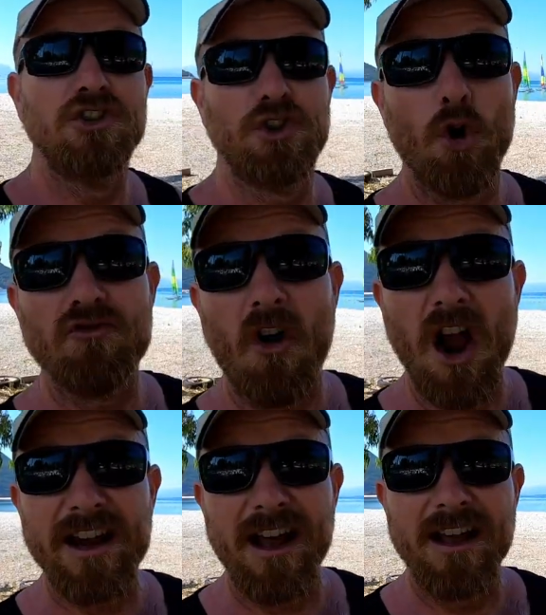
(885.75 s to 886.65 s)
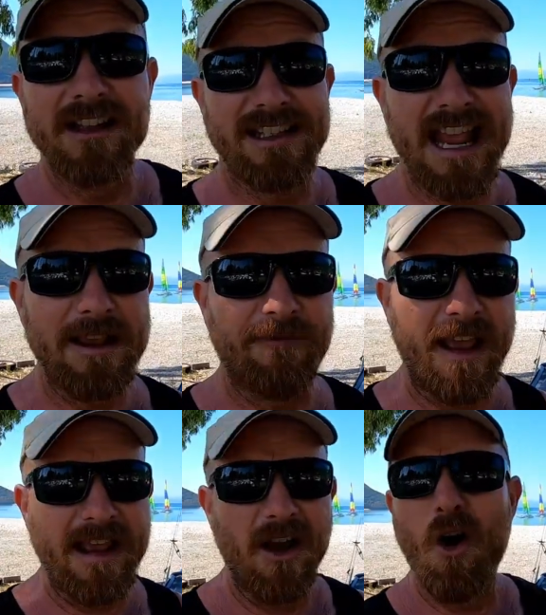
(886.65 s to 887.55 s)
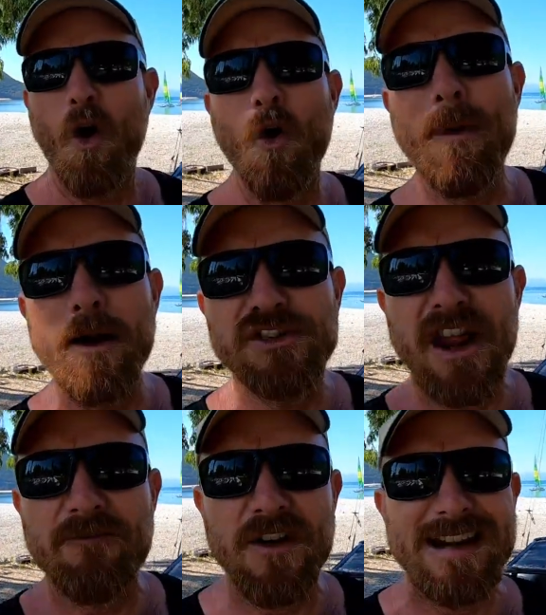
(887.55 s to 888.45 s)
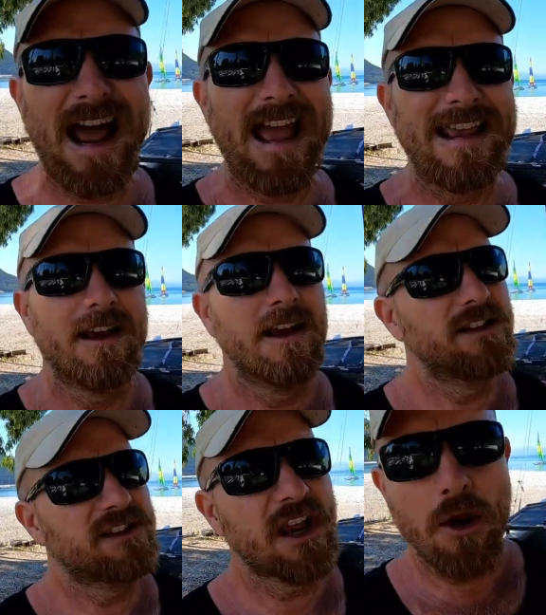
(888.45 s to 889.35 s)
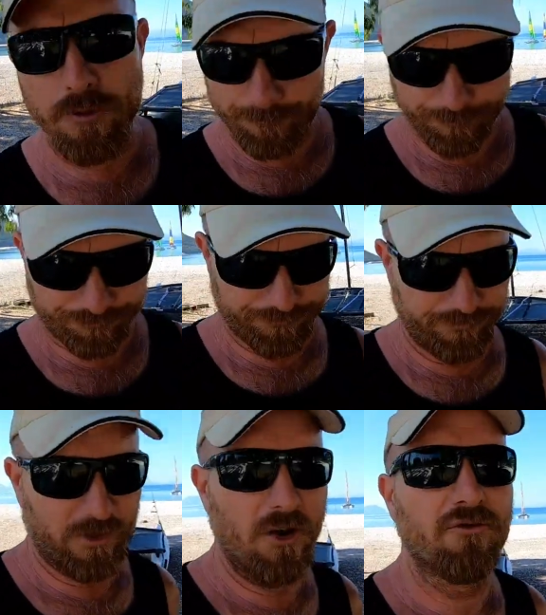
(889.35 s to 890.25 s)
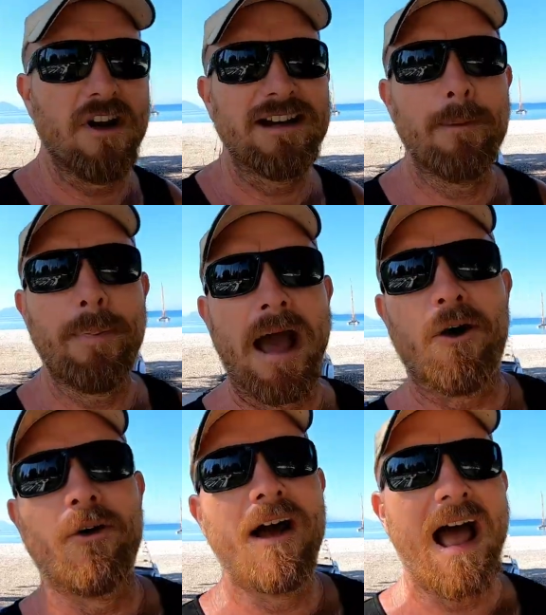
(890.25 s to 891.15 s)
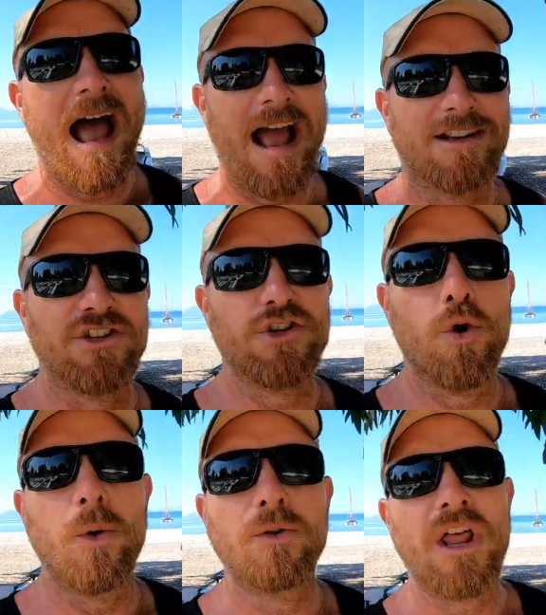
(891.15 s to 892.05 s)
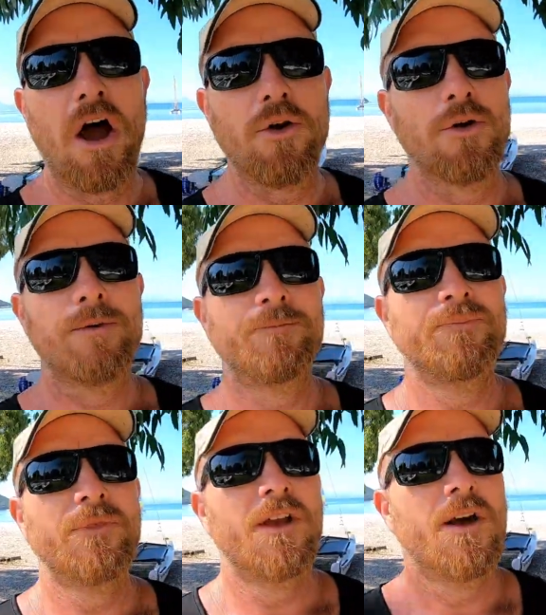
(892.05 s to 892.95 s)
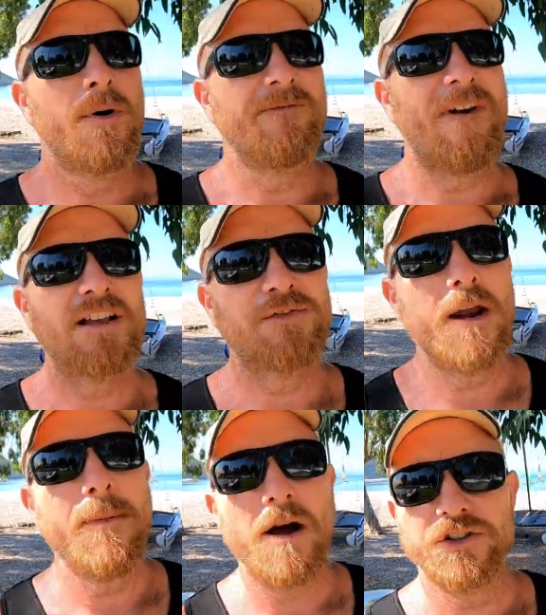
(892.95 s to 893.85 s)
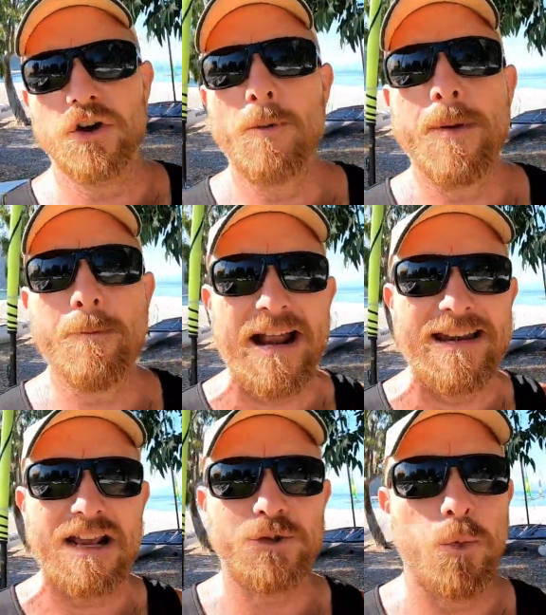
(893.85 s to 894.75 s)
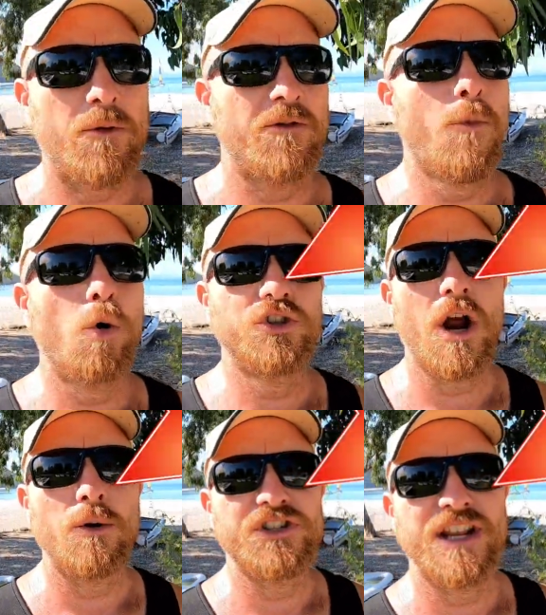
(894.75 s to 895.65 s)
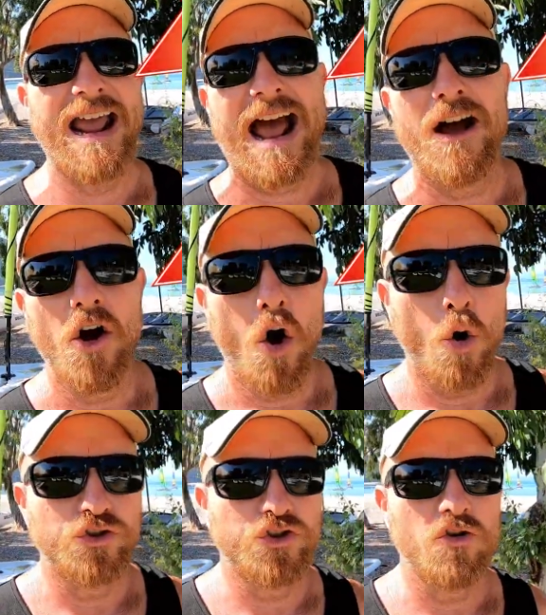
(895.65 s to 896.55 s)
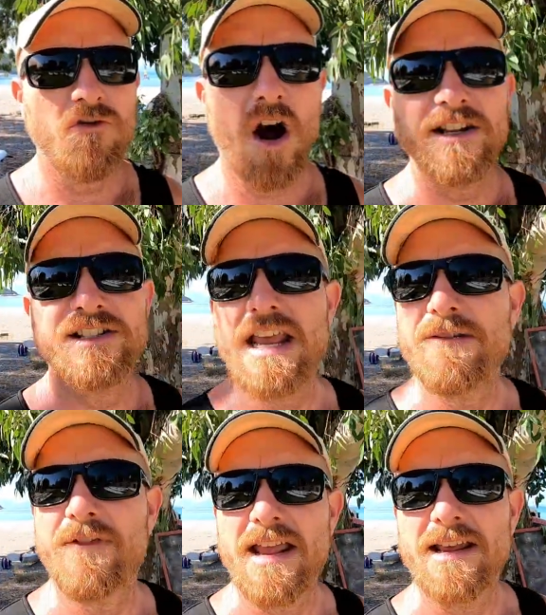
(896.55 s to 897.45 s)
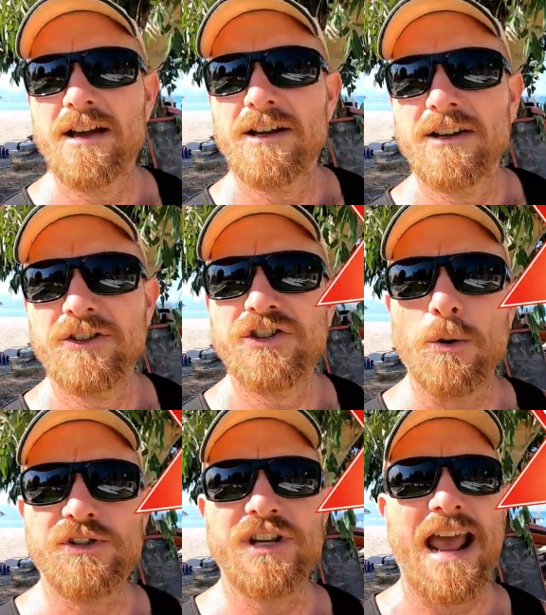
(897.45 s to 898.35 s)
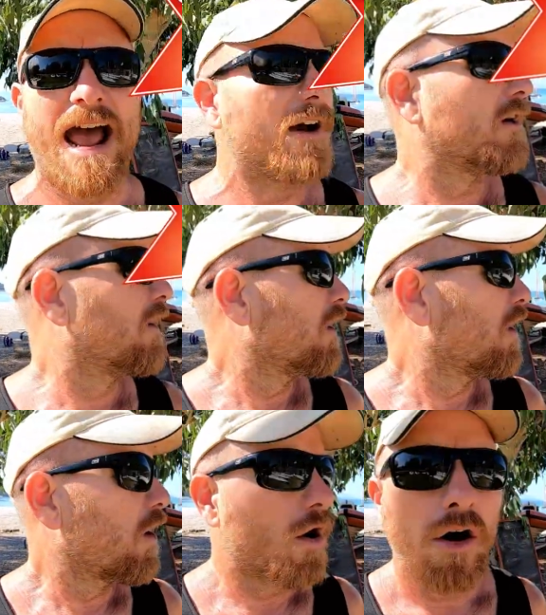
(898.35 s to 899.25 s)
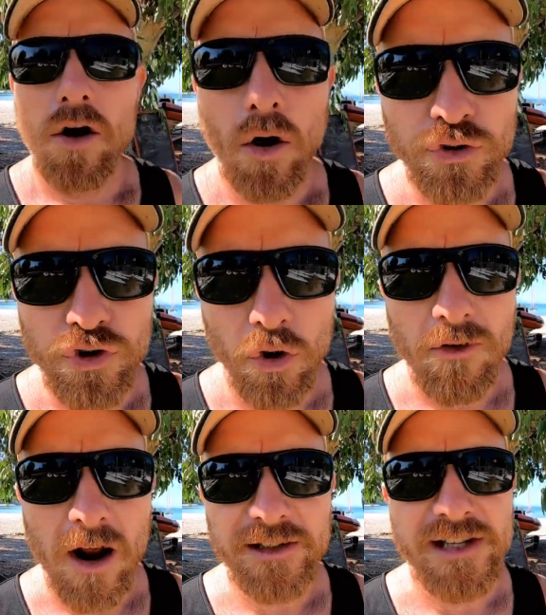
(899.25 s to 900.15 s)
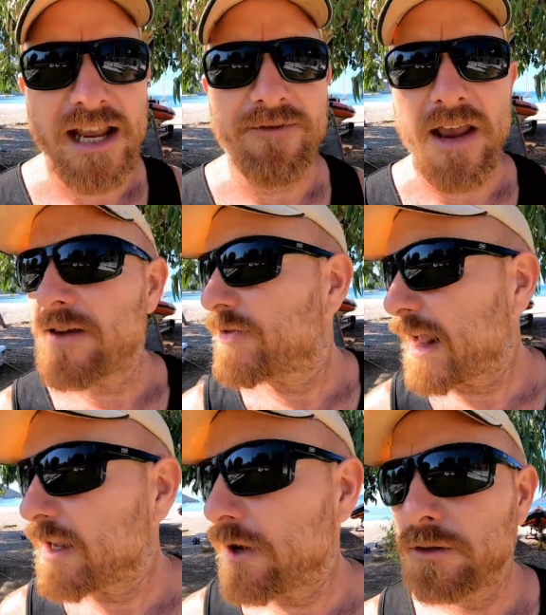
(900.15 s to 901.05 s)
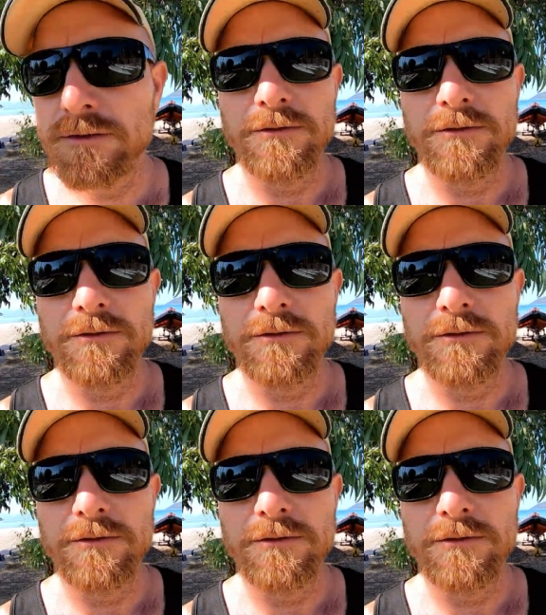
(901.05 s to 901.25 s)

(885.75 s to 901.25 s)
Joyrider TV almost every day. So ring the bell and you will know. But thanks very much. Be back next week with more Show Us Your Cat on Joyrider TV. Show Us Your Cat. on Joyrider TV. Thank you.